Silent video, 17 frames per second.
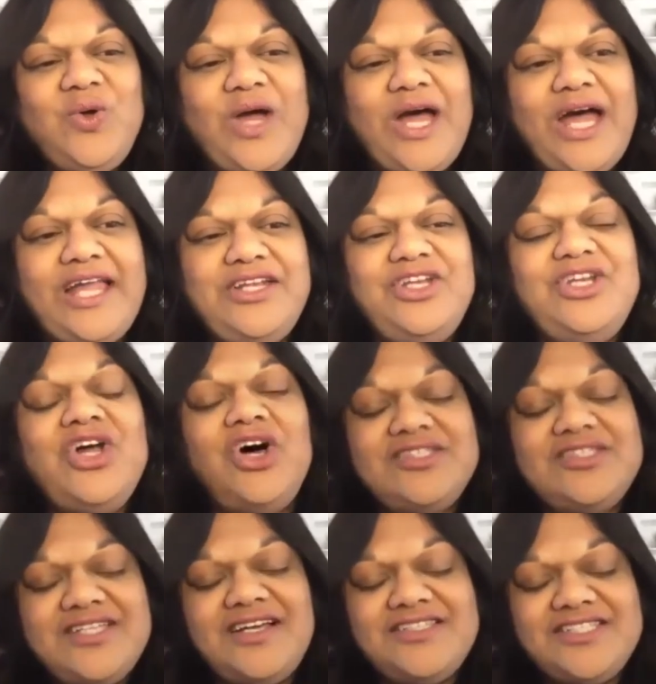and
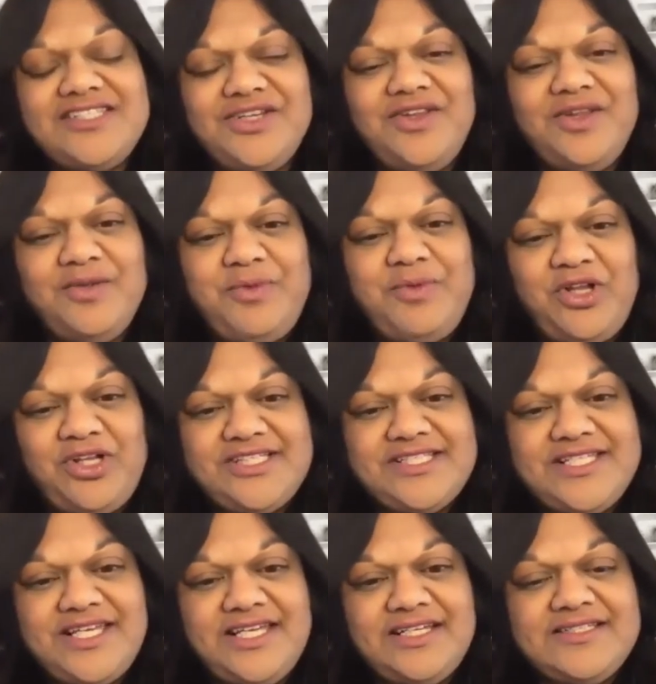not touch on the
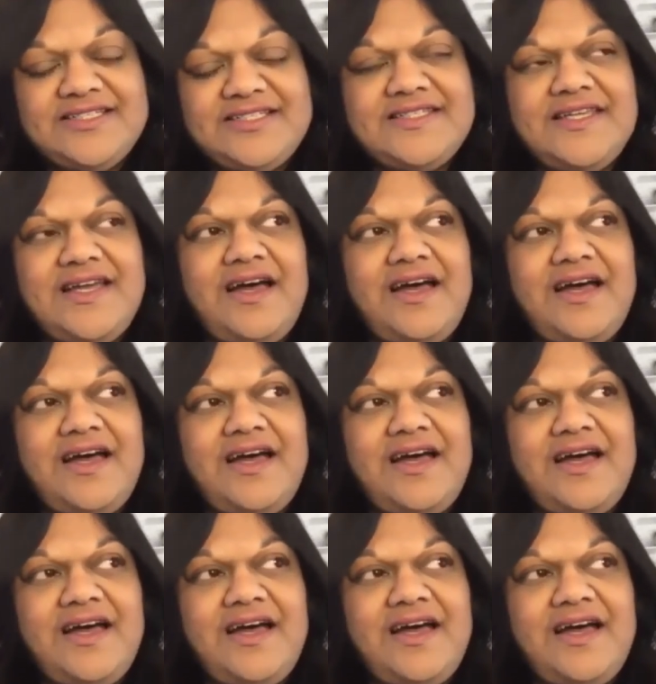politics.